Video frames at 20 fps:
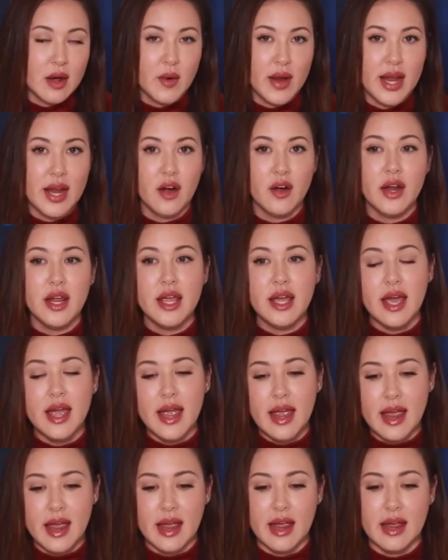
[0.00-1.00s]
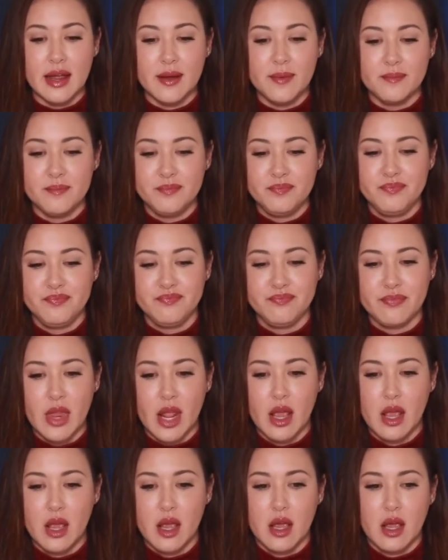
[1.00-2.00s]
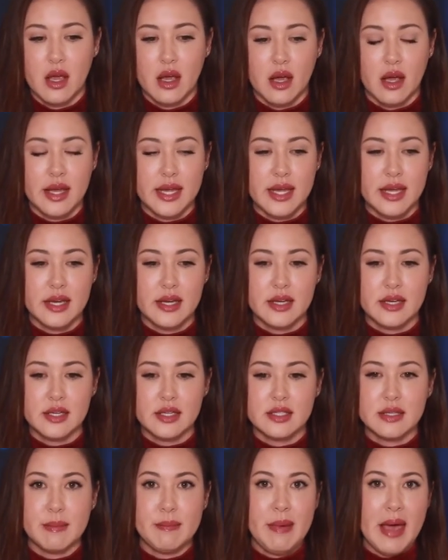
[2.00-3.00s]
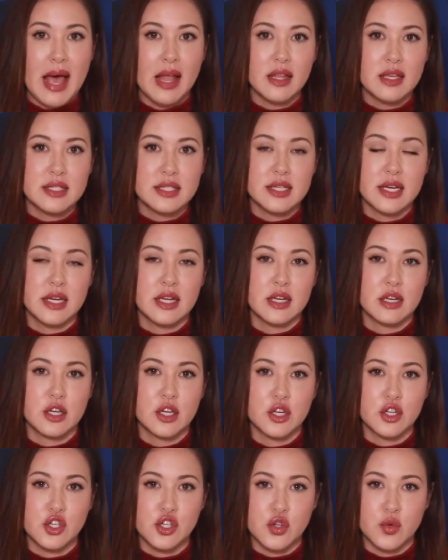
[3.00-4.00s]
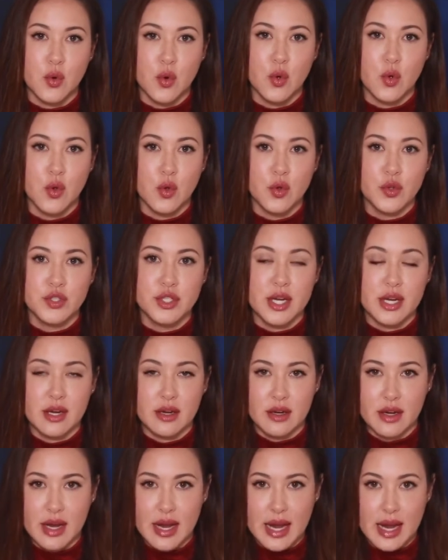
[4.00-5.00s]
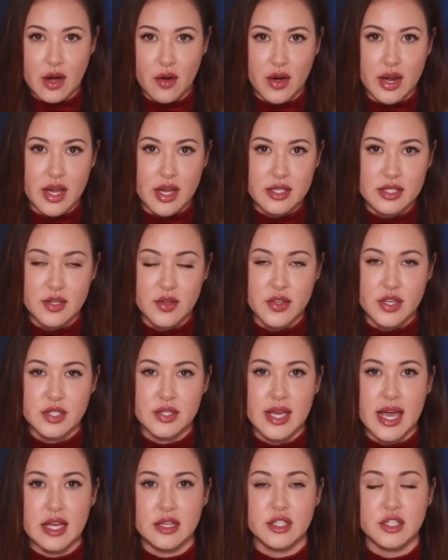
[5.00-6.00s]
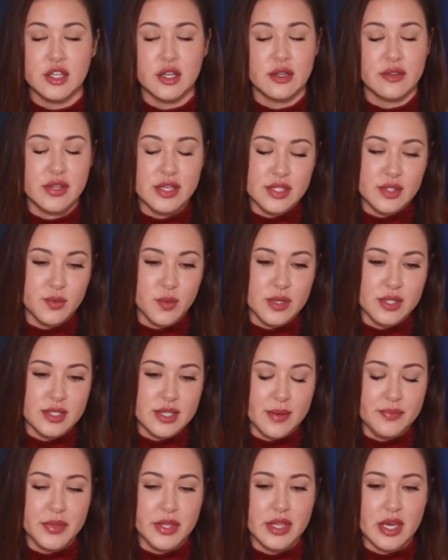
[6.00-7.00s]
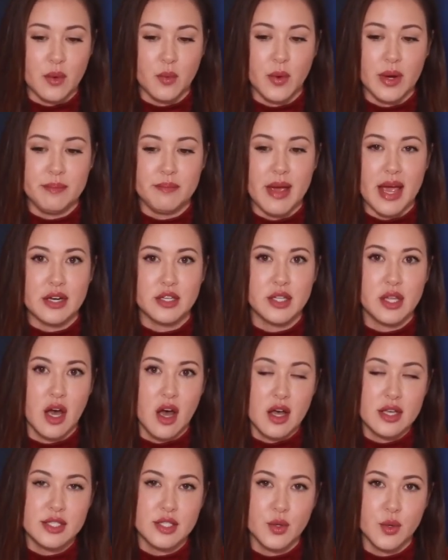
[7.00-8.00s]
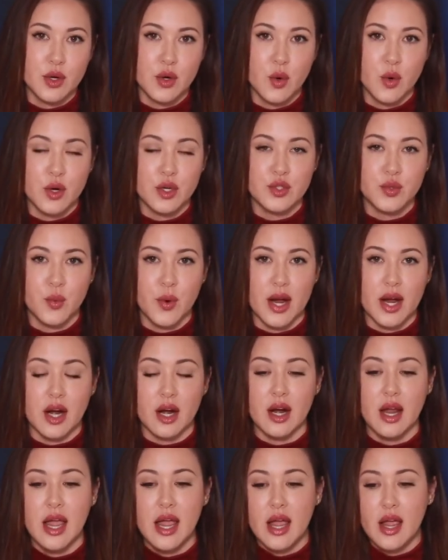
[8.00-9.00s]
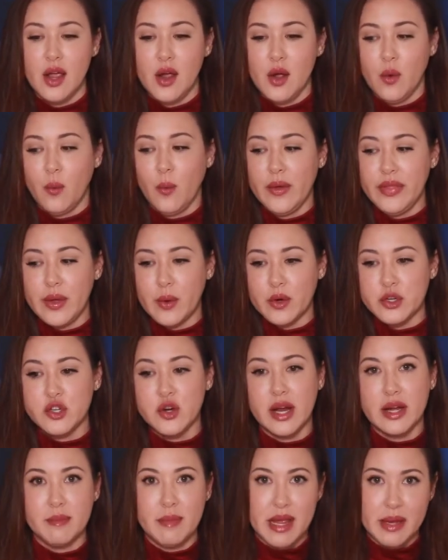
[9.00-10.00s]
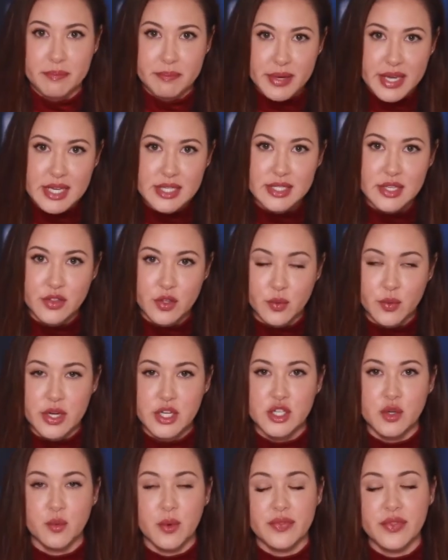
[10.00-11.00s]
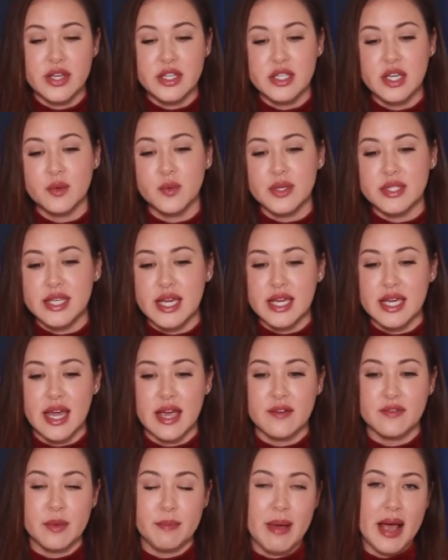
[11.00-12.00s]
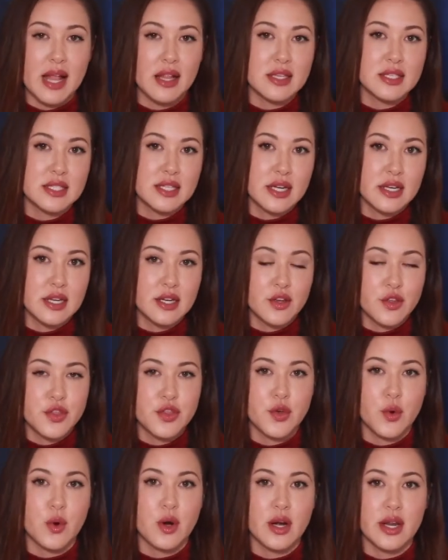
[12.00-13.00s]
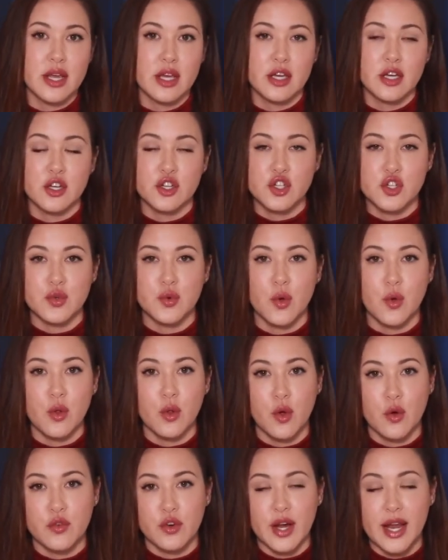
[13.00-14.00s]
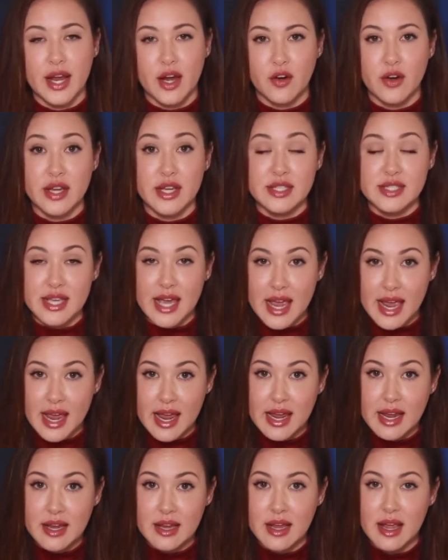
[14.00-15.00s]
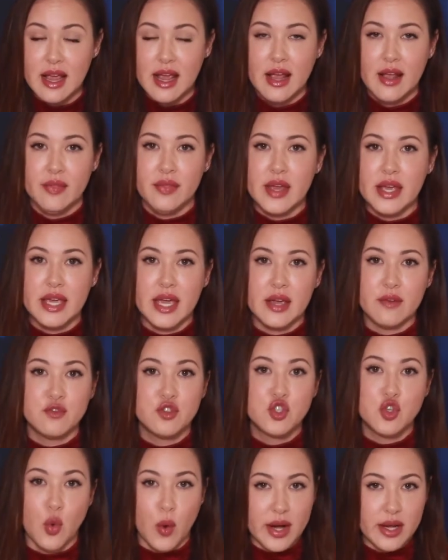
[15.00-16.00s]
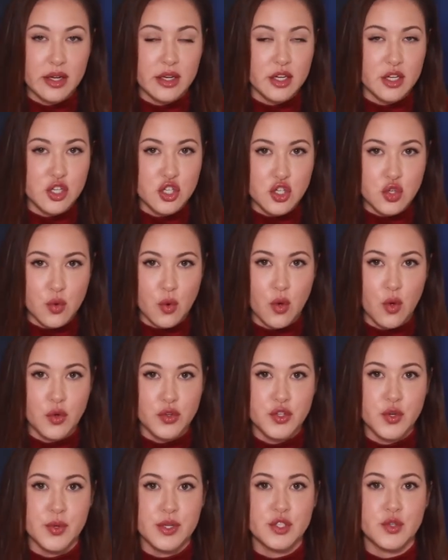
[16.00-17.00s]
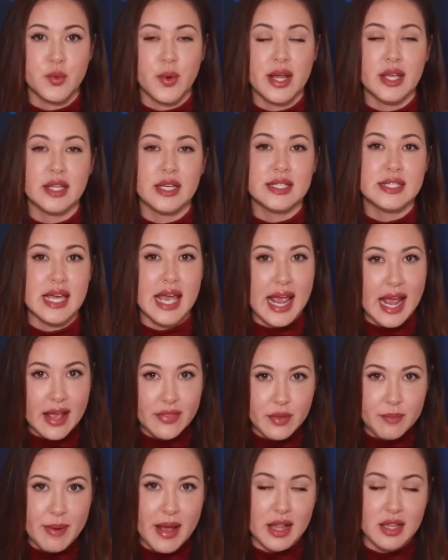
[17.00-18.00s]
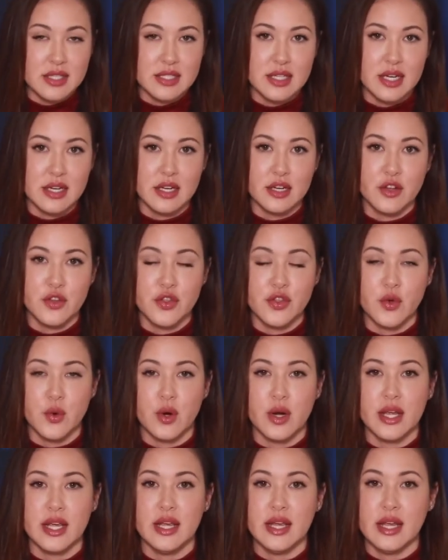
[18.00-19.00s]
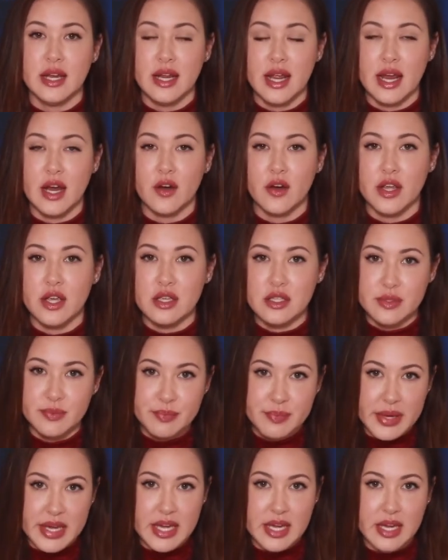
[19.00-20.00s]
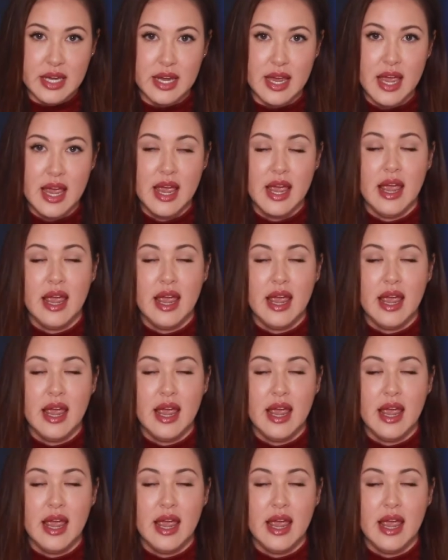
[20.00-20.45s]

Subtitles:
now area A is Palestinian-controlled area. So this was something that went back to the Oslo Accords, where when they were trying to make peace in the region, what they did was they gave the Palestinian Authority control over areas A. They gave joint control to Israelis and the Palestinian Authority in areas B.